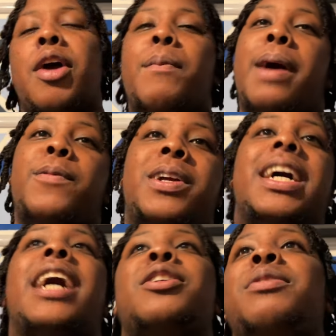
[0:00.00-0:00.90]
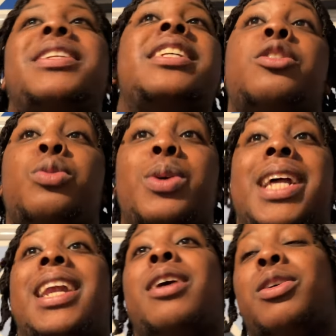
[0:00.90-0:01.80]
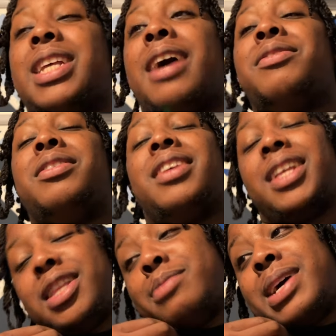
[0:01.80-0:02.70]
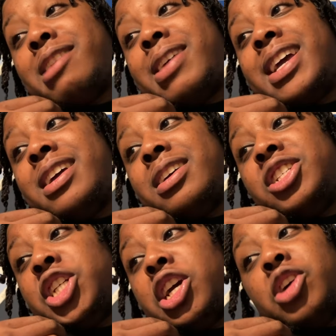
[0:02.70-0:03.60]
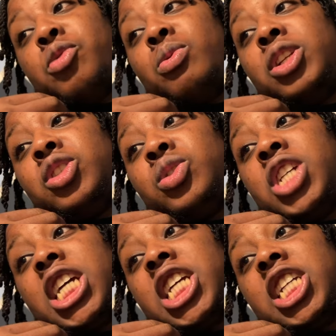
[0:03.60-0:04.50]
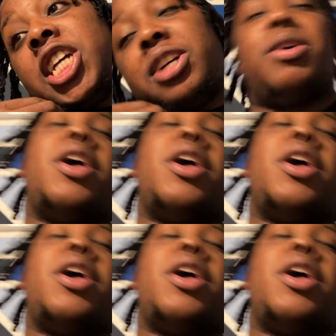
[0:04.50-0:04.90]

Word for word: But I'm not going to, I don't even need to talk that loud because I have the mic right here. Check. 1, 2, check, check, check.